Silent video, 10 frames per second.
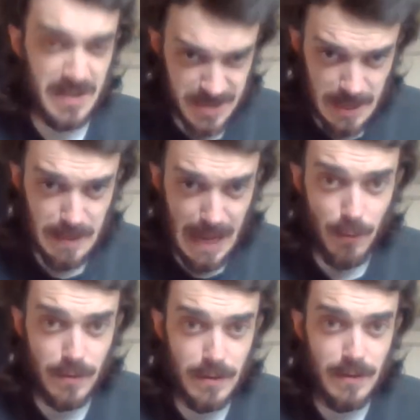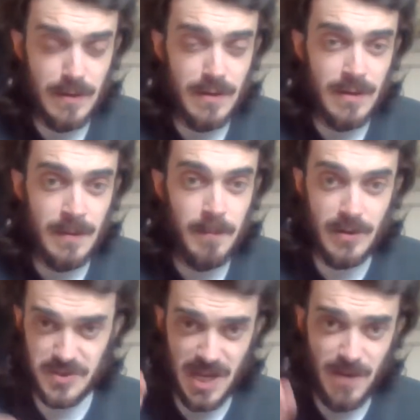Deep down.
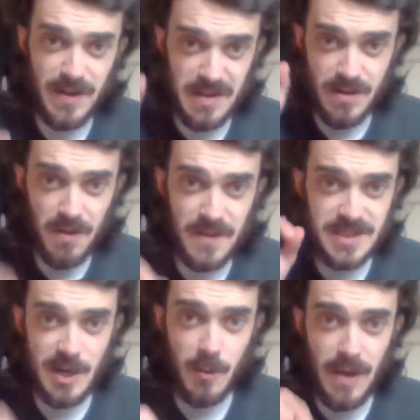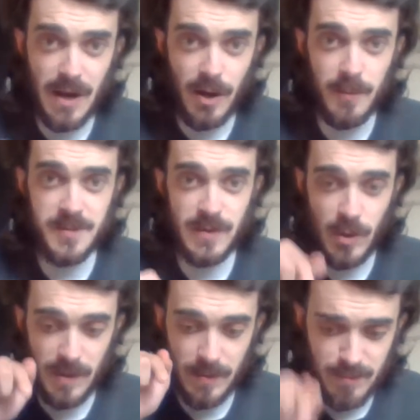Because the FA did nothing to help their clubs when they were being